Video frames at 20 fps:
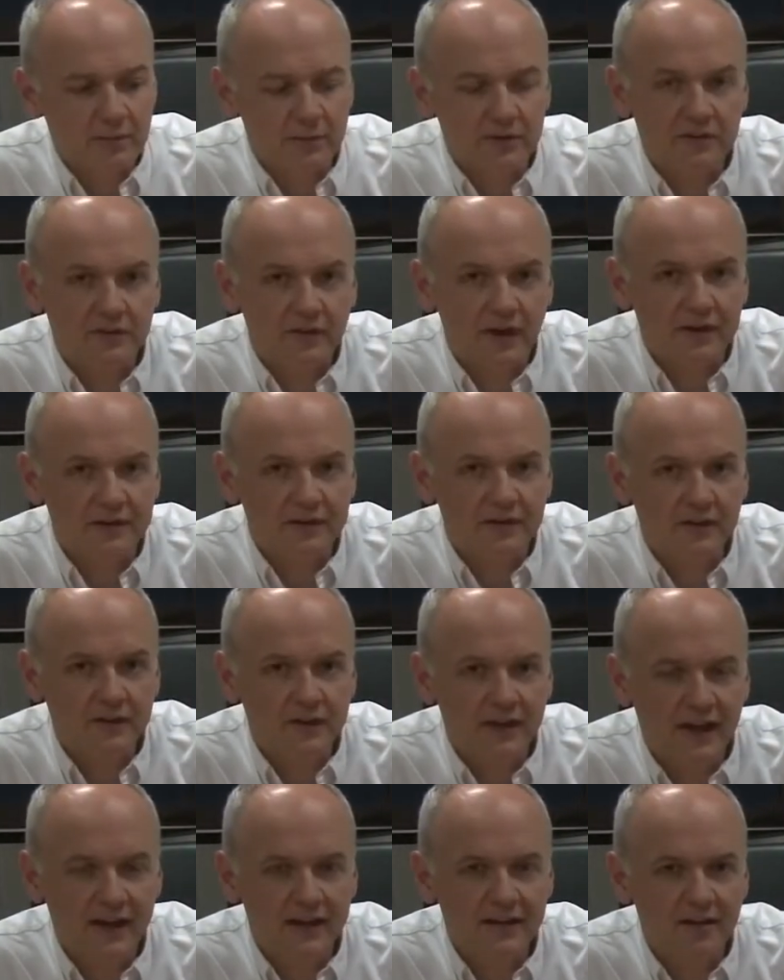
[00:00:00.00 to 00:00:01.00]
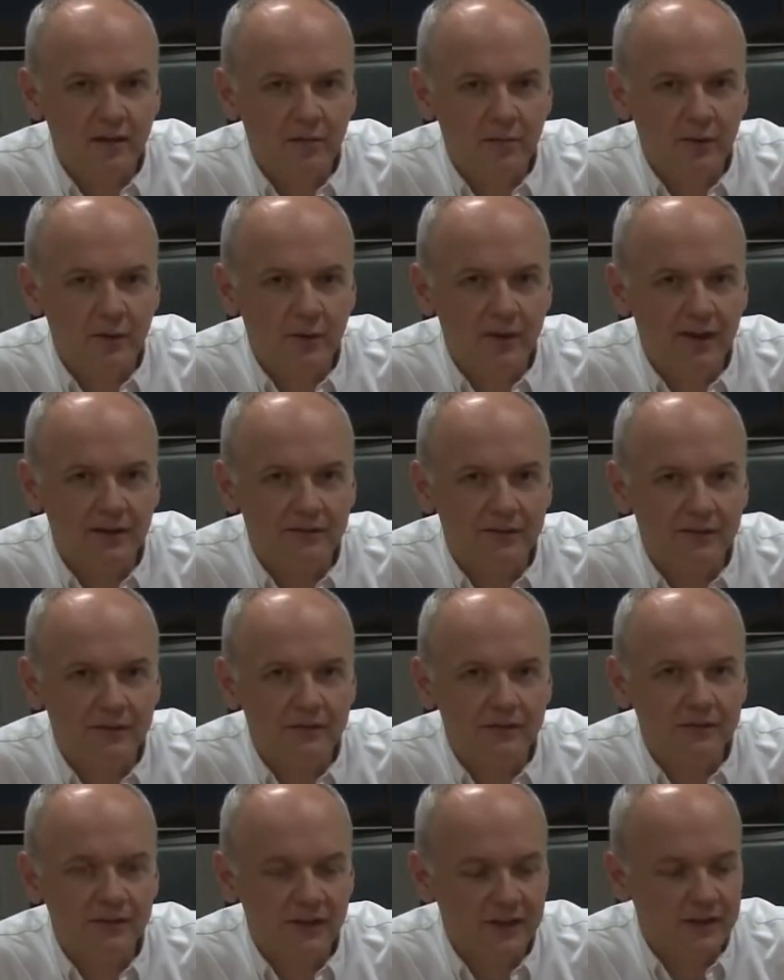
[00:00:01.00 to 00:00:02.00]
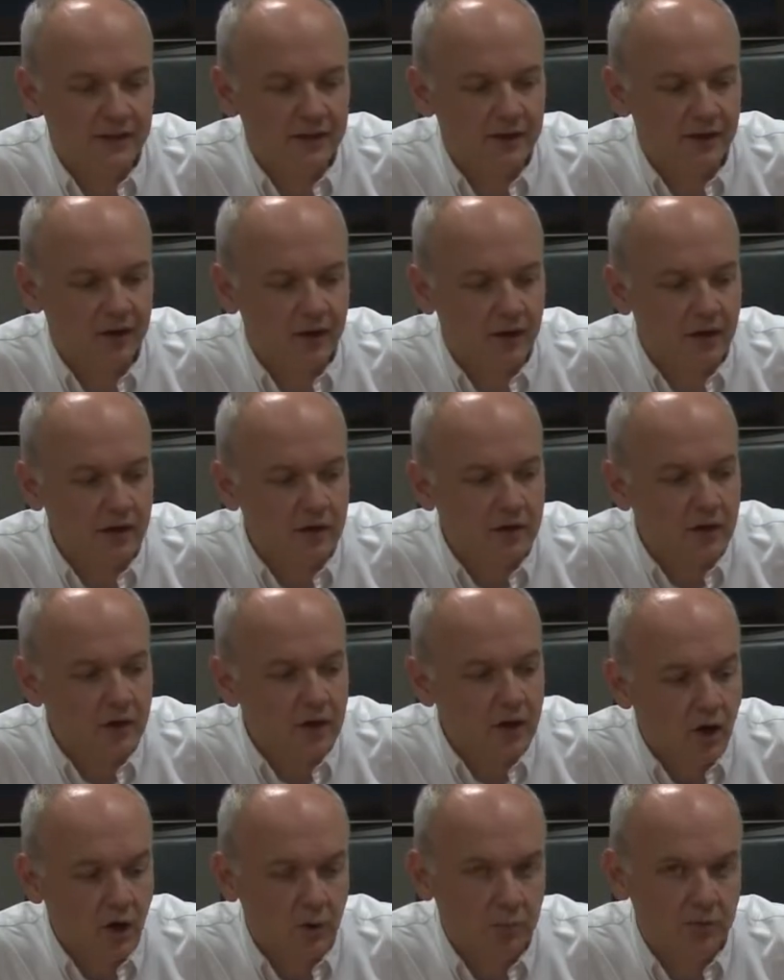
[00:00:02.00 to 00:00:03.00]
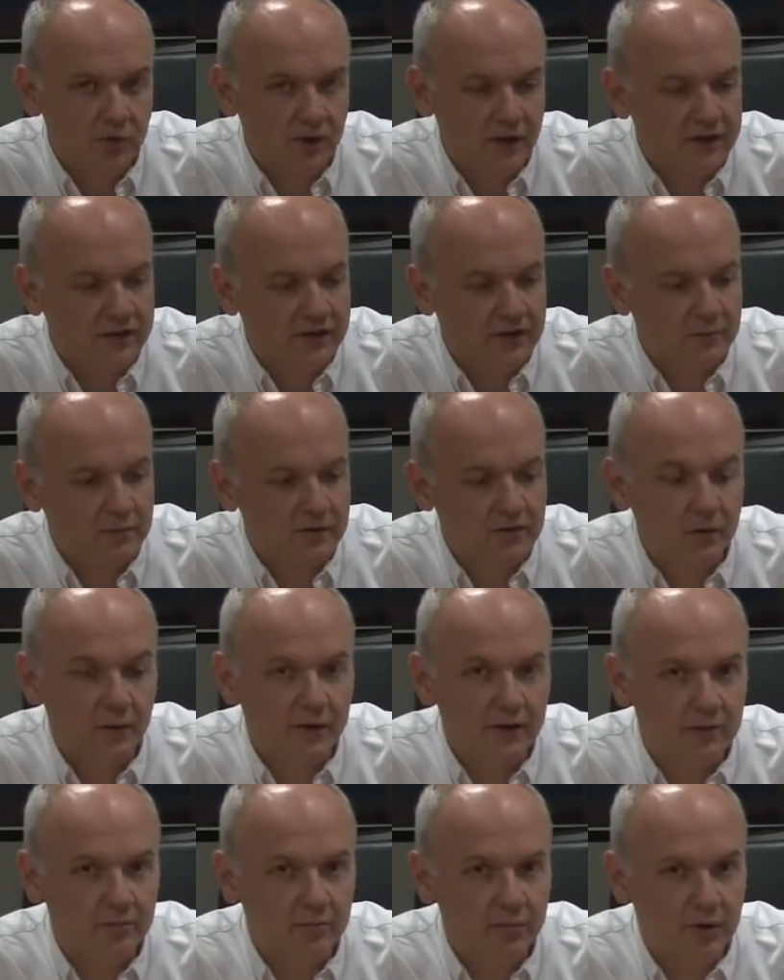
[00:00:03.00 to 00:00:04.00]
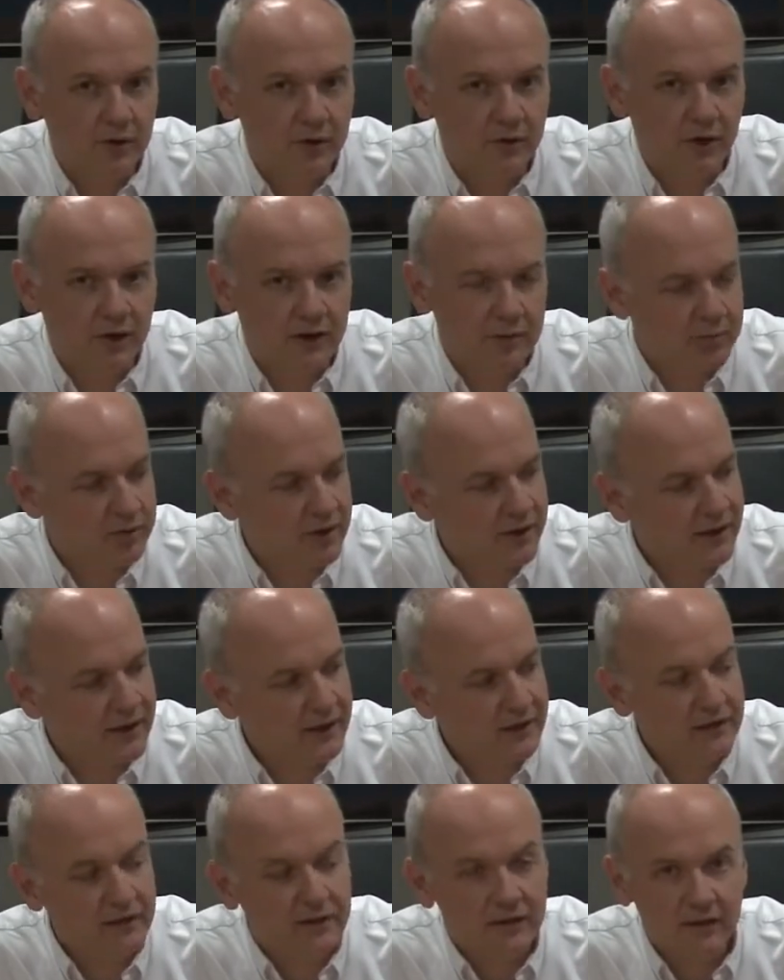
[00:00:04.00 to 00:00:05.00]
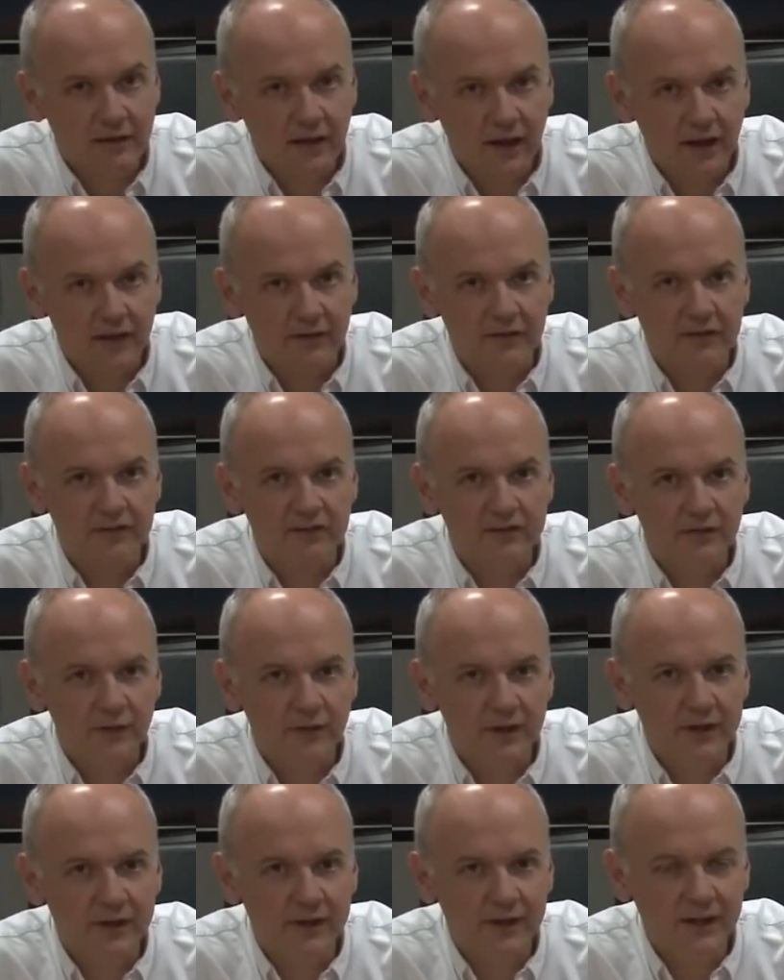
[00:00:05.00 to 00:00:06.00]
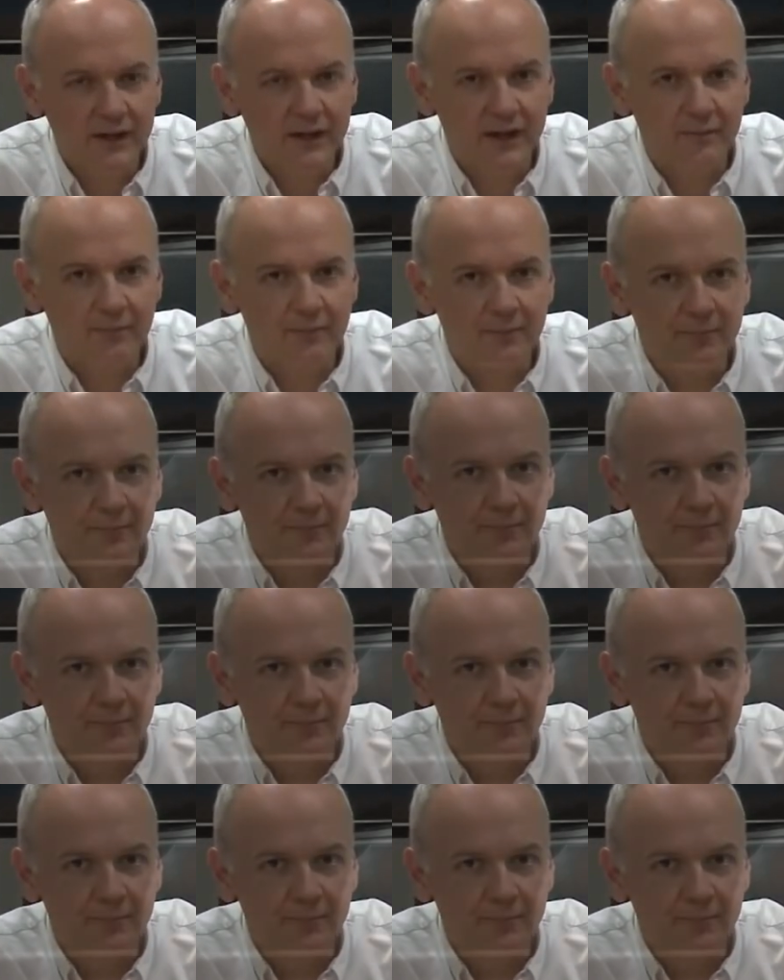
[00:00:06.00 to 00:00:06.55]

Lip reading: demonstrating the KW11 TNR operating between a Blu-ray player and this screen here.